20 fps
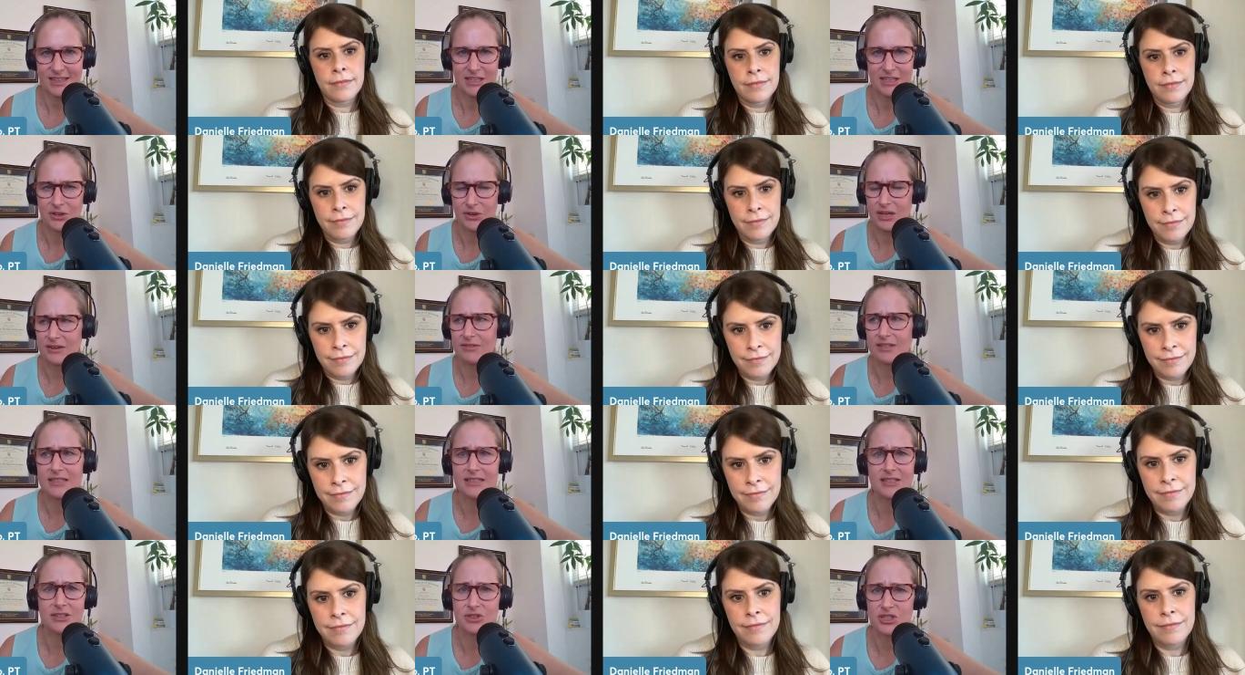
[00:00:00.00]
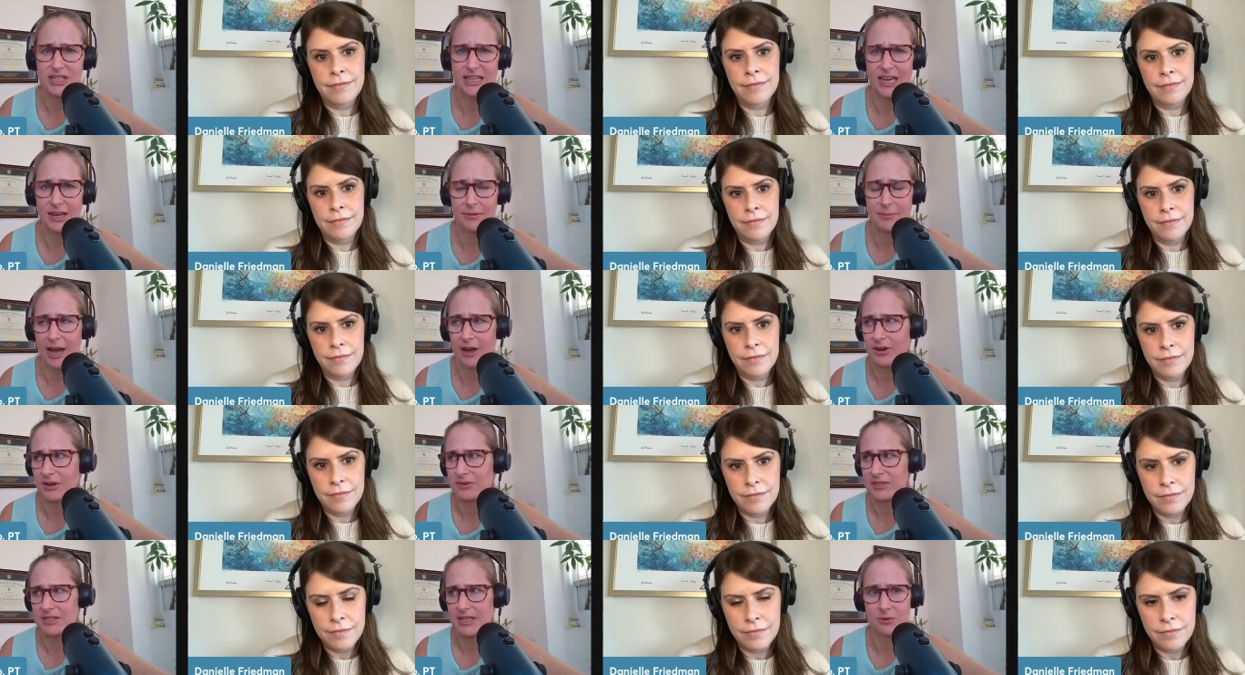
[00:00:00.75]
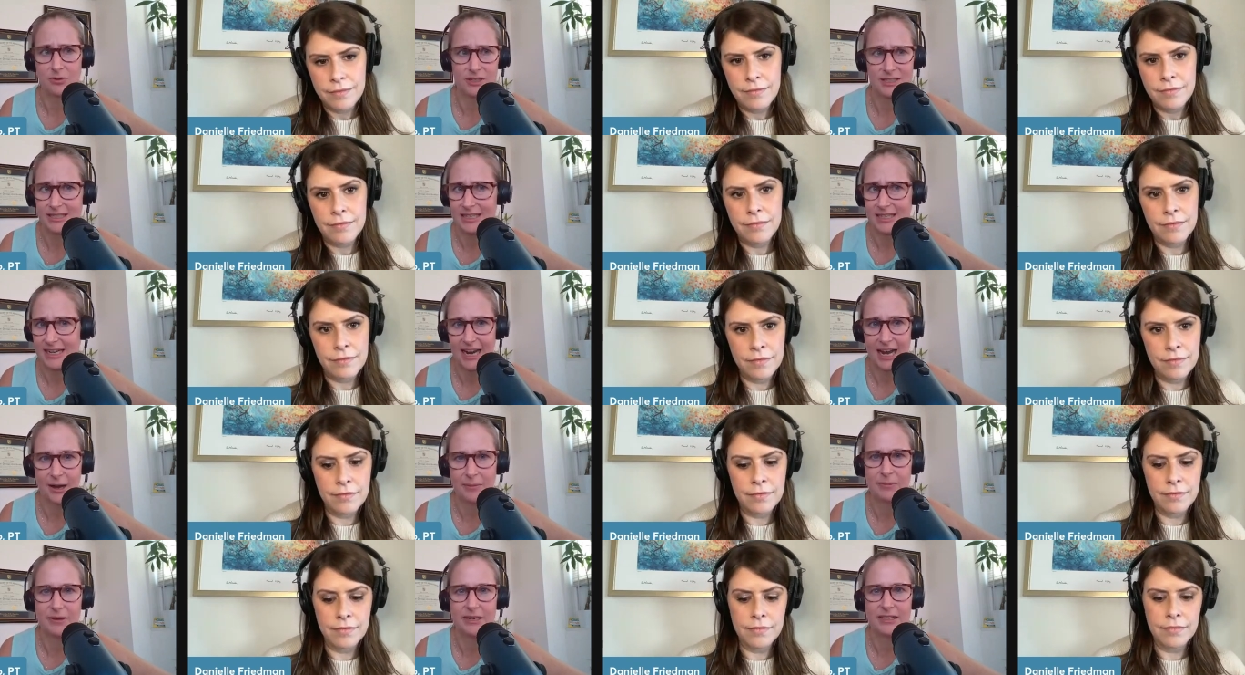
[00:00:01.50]
Speaker 1: you know, even until she came out, I was like, what's
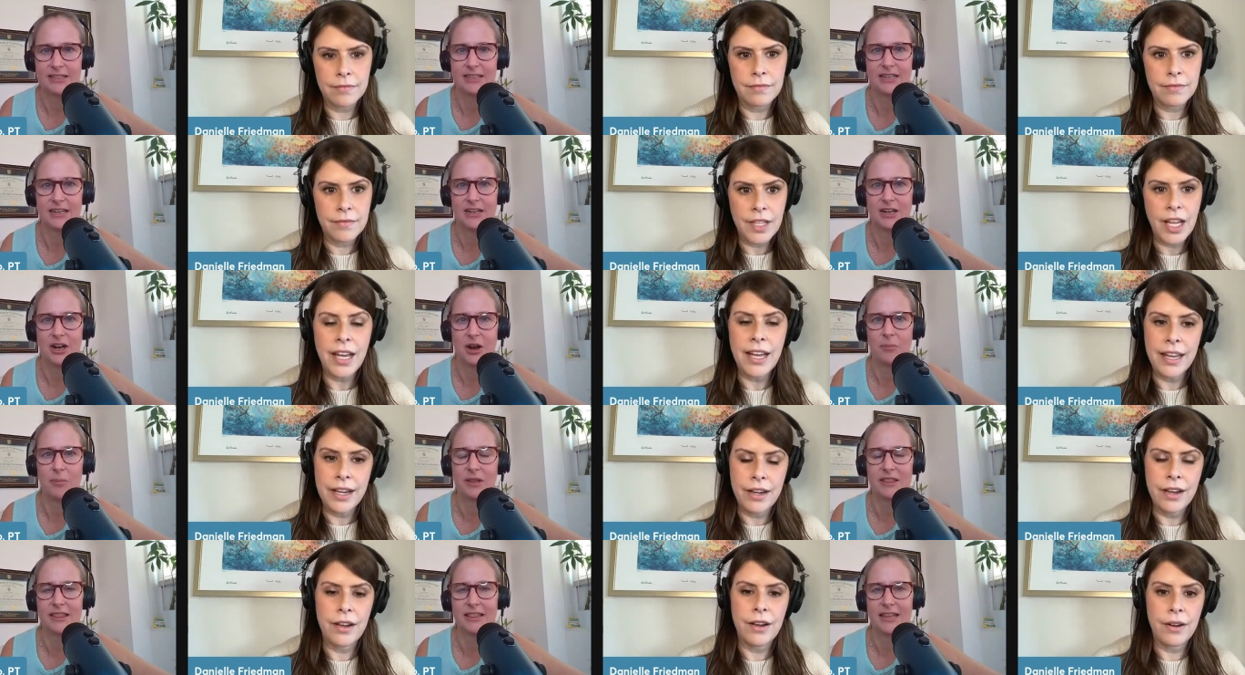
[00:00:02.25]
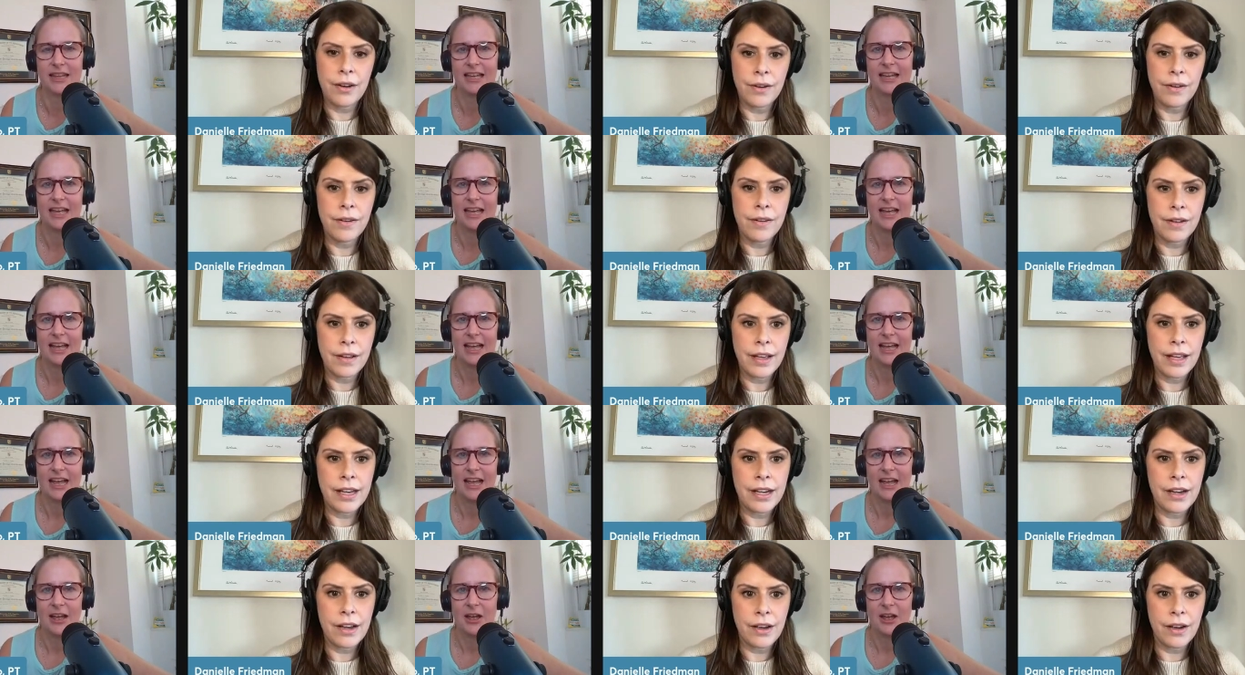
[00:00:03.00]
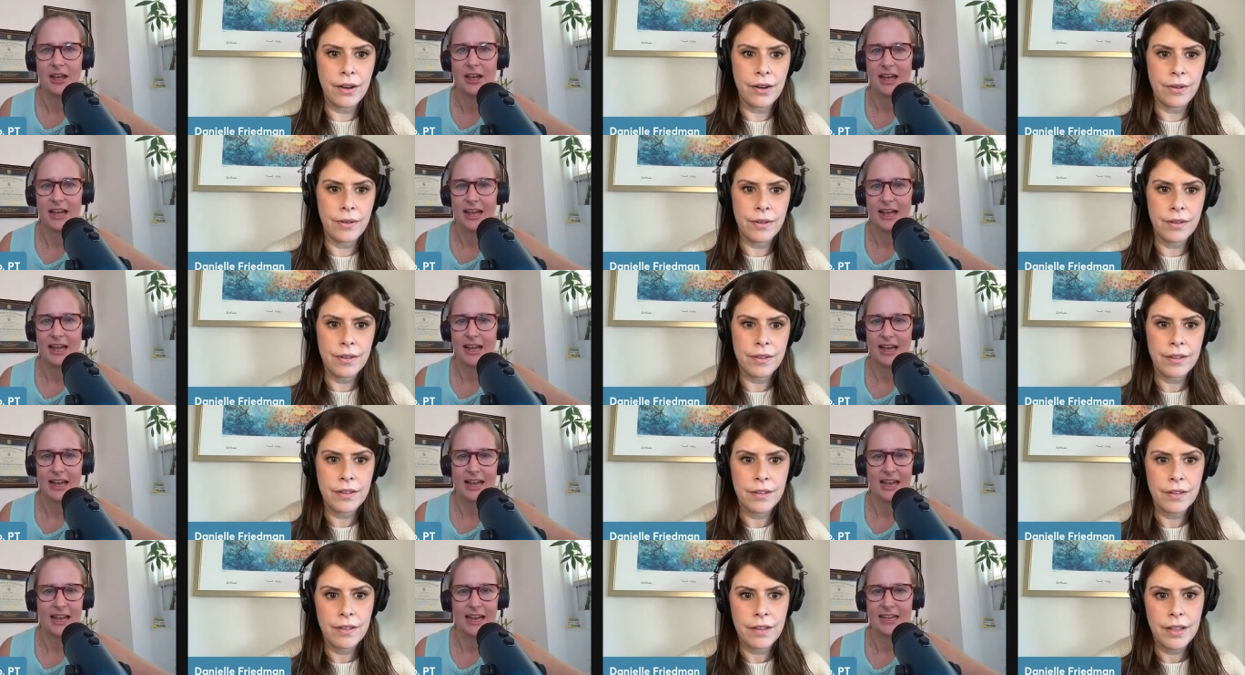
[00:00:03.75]
going to mm-hmm. happen? You know, I but know, I know.
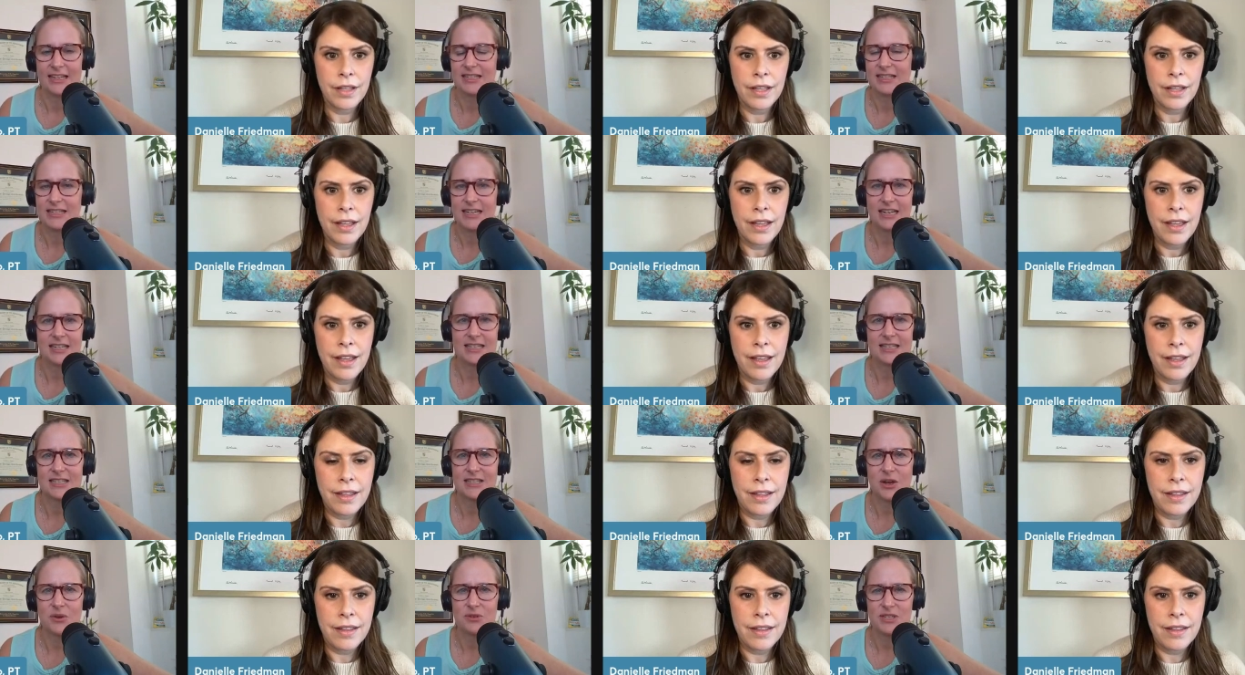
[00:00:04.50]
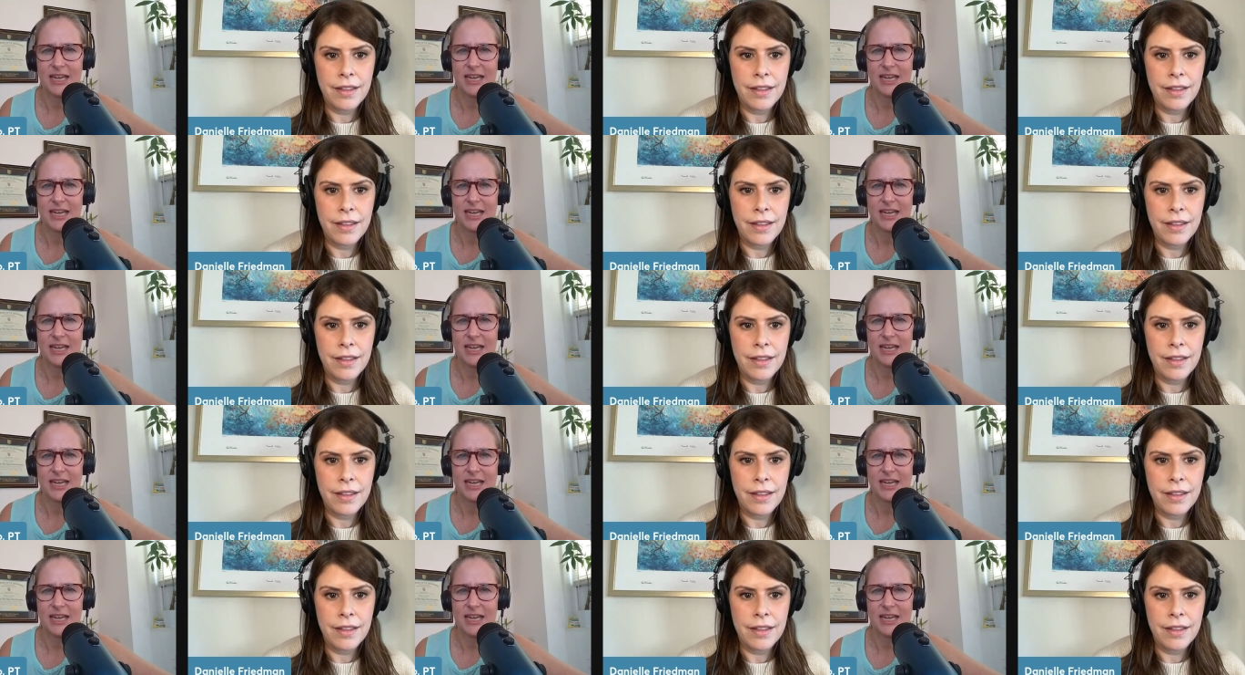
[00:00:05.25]
It's, it's so